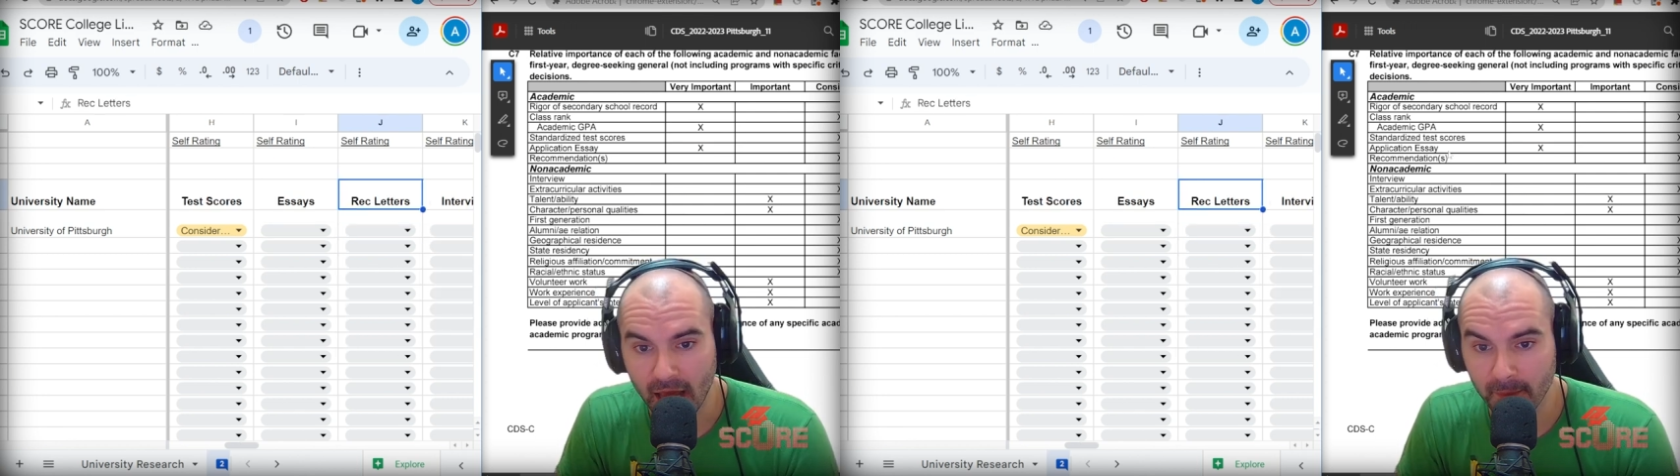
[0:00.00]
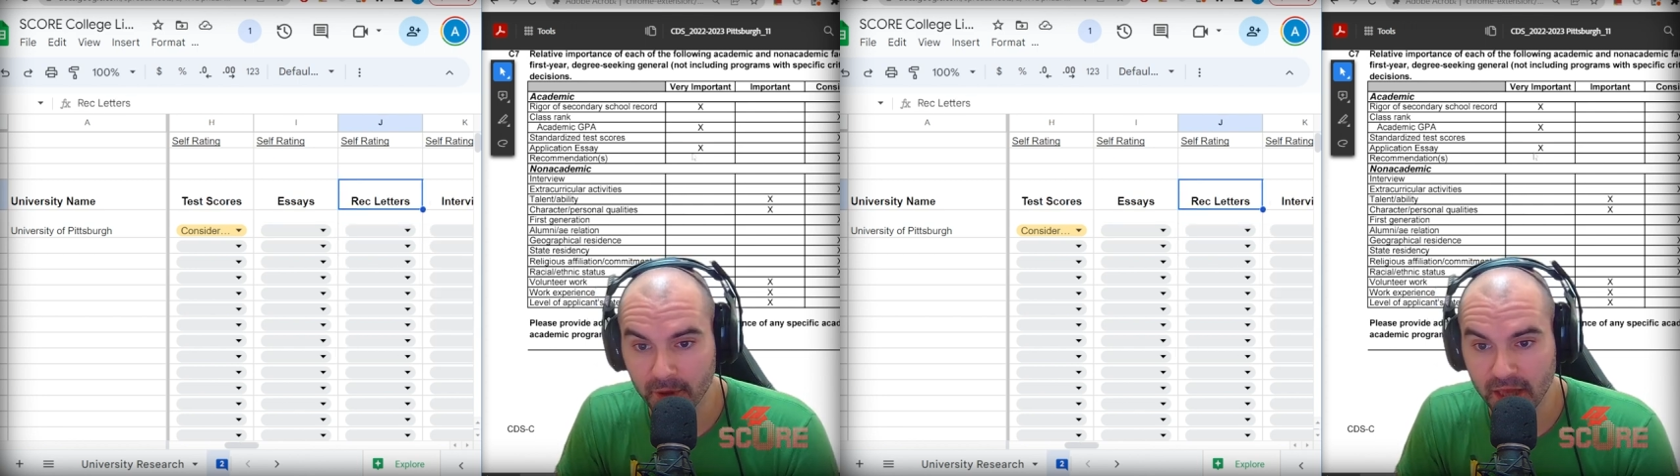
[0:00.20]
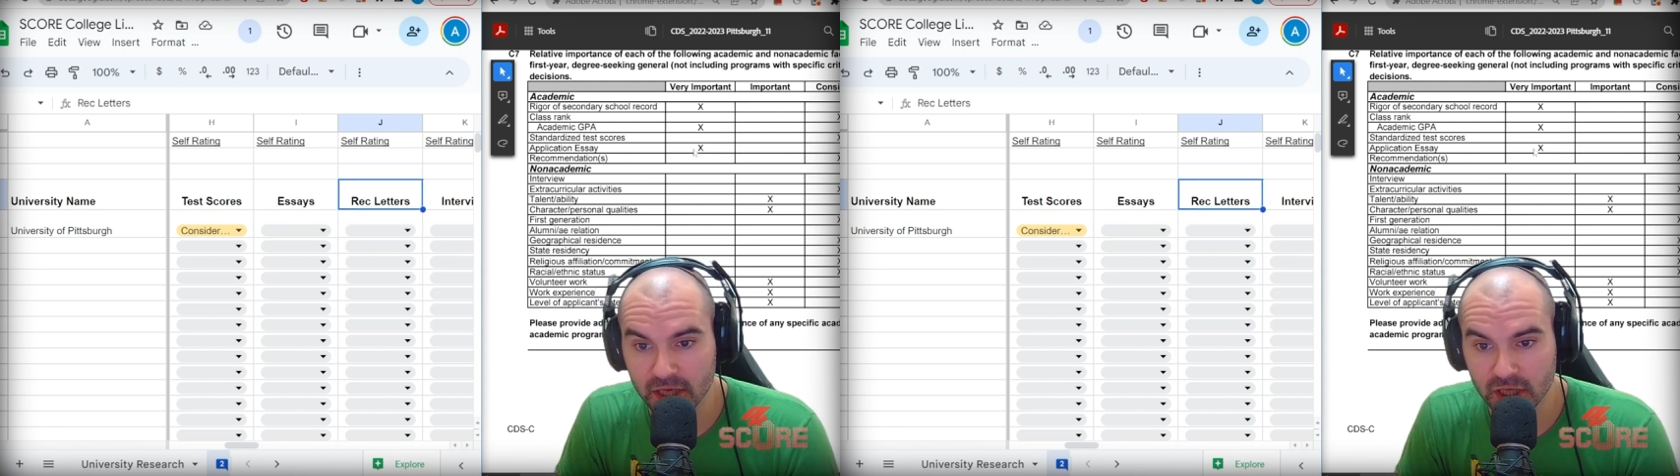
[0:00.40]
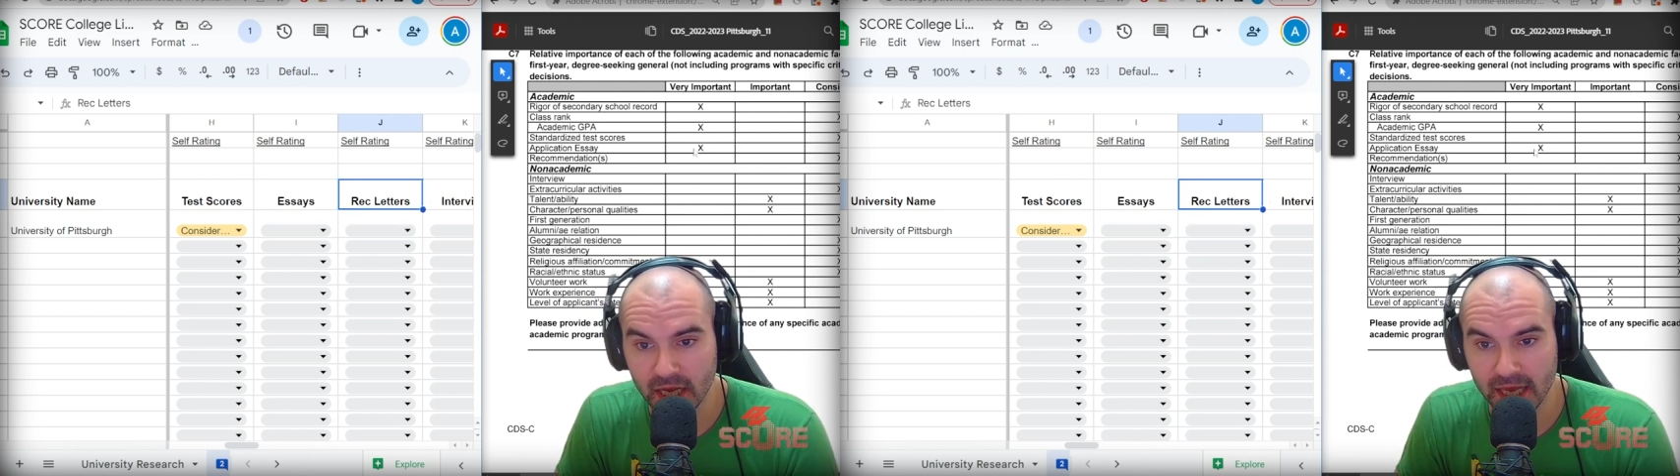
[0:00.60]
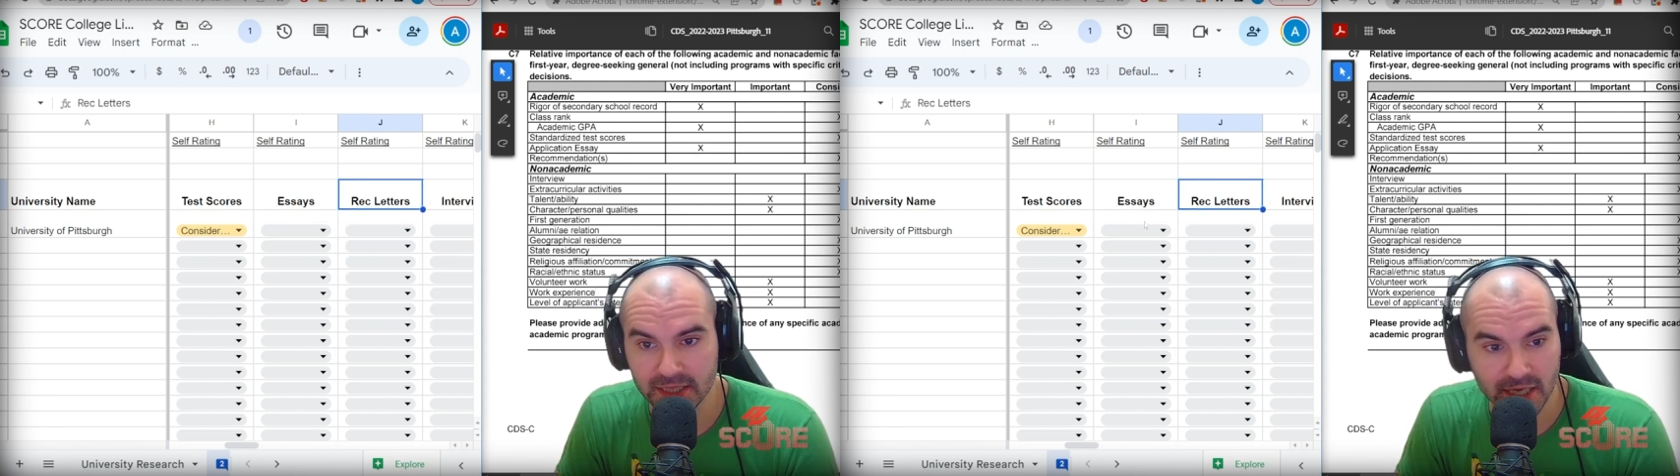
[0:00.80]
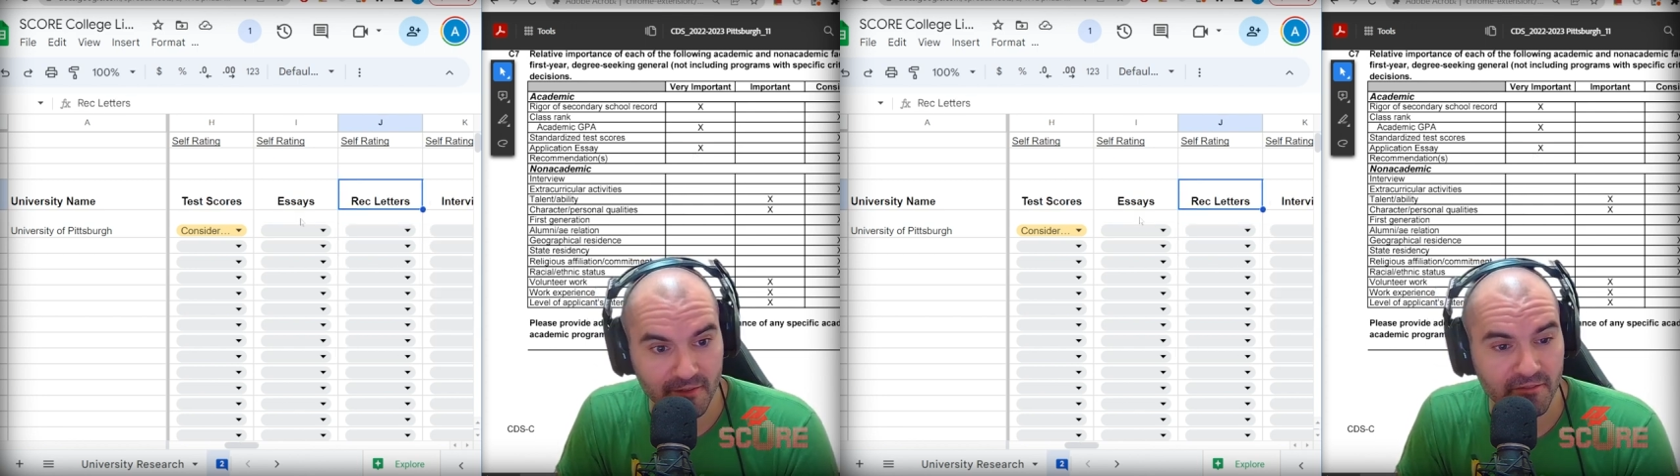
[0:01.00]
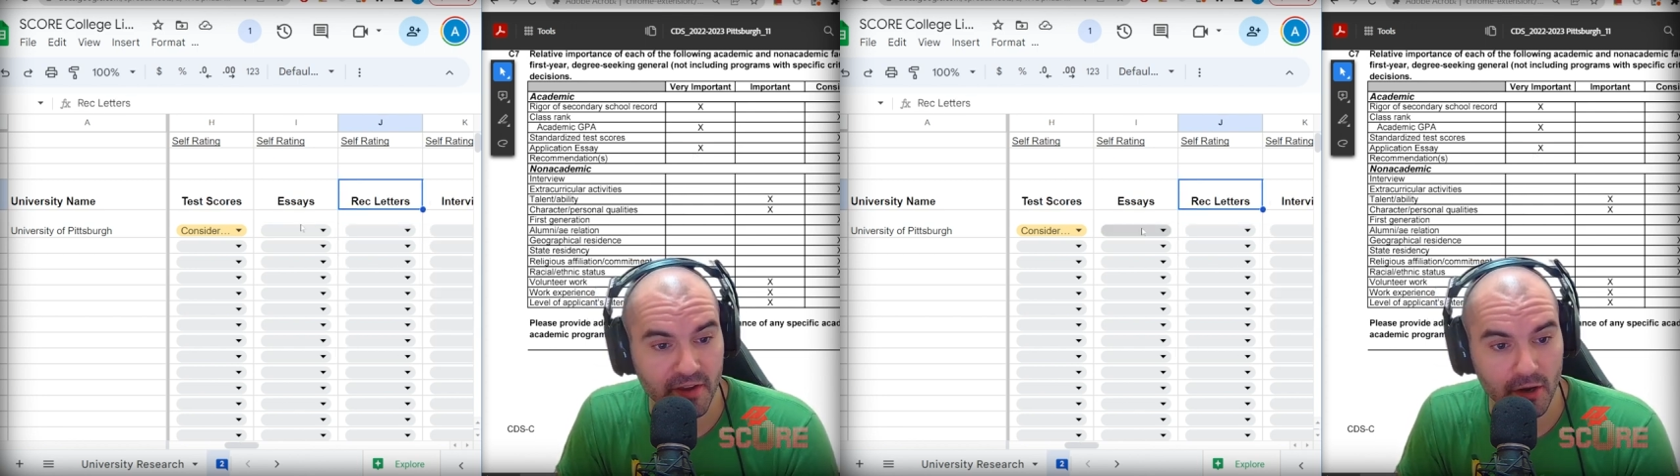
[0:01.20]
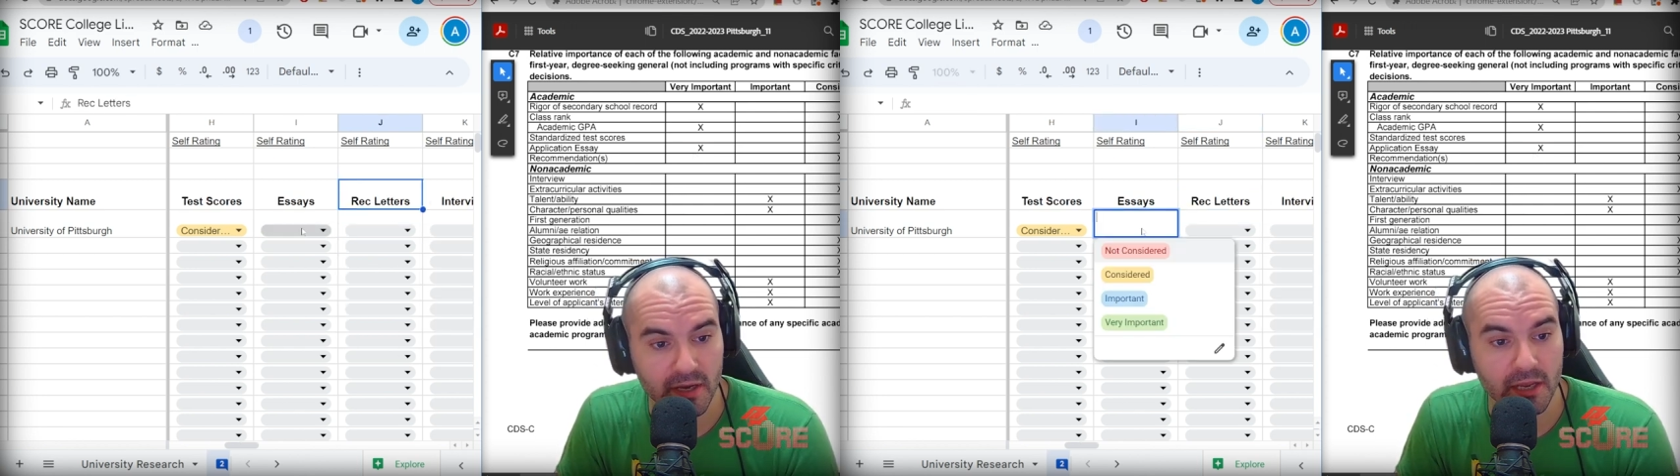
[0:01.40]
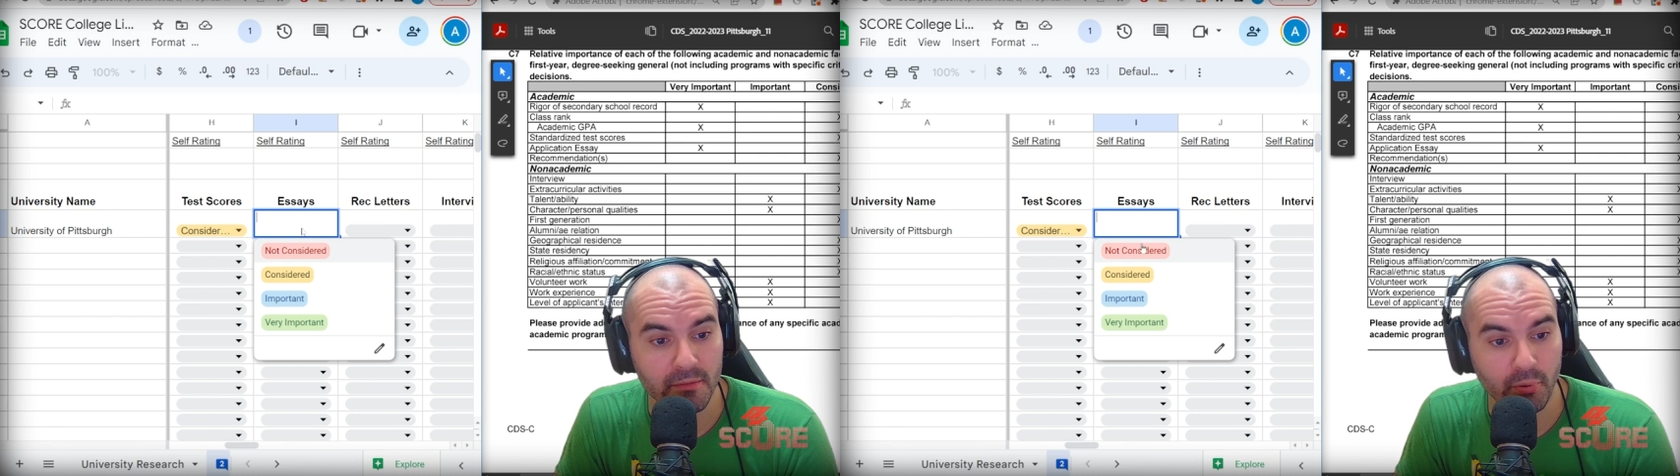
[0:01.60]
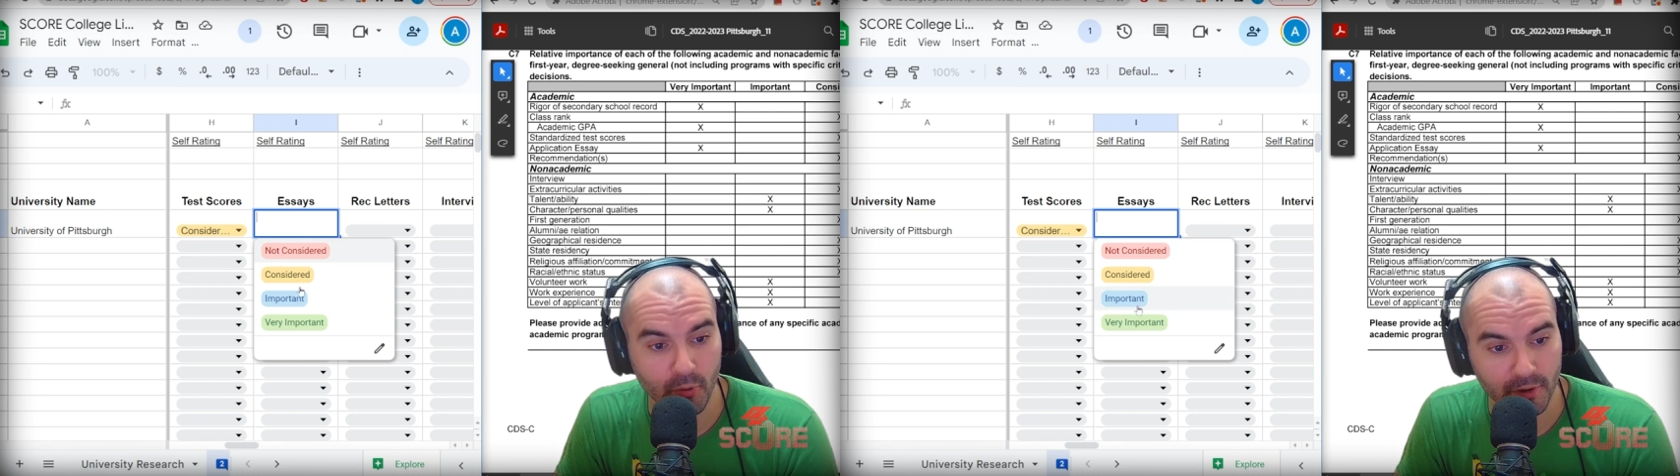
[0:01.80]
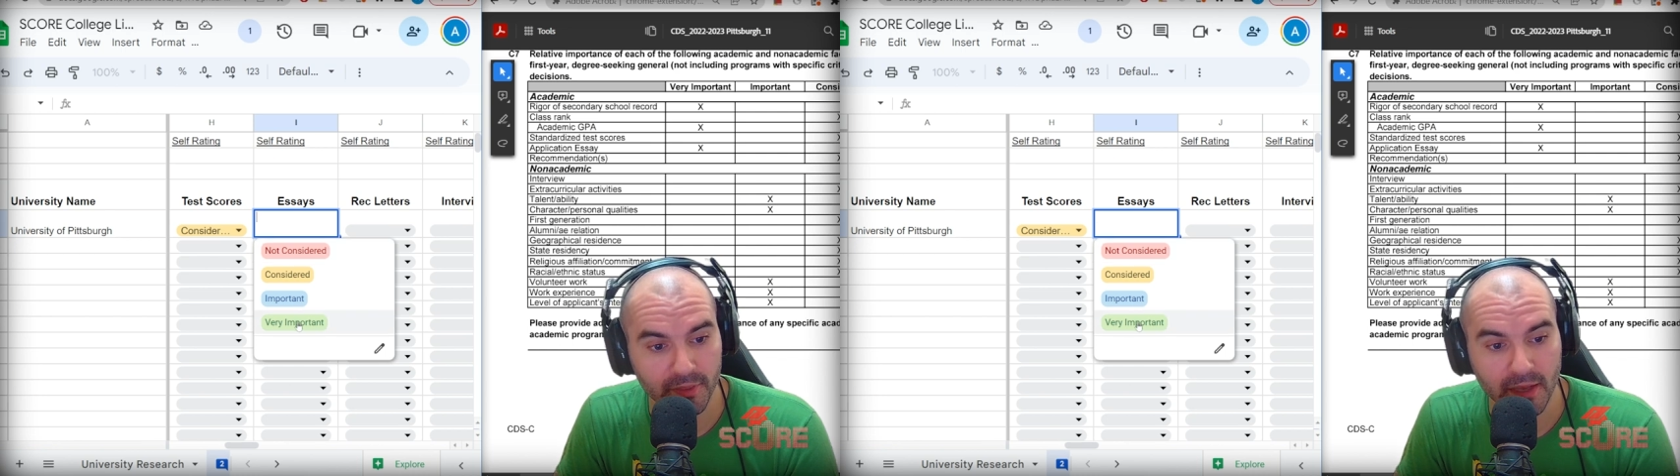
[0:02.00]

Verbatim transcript: Application essay, very important.